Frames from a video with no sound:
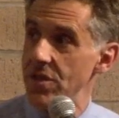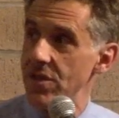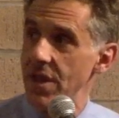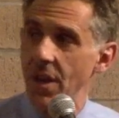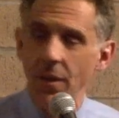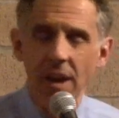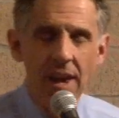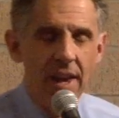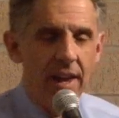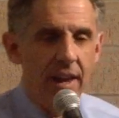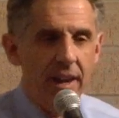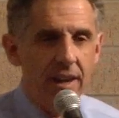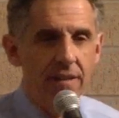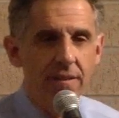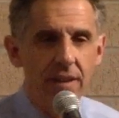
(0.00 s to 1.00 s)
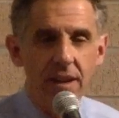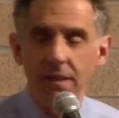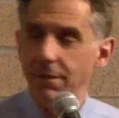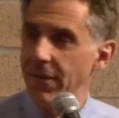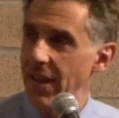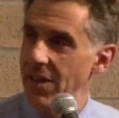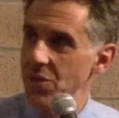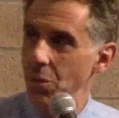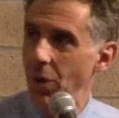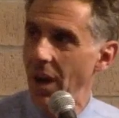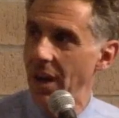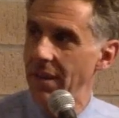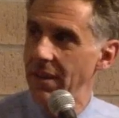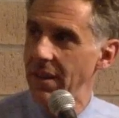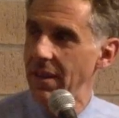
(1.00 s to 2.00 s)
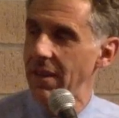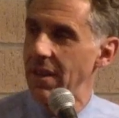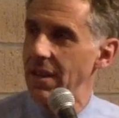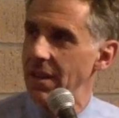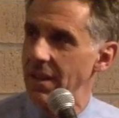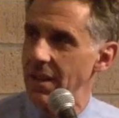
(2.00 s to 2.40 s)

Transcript: So in phase 1,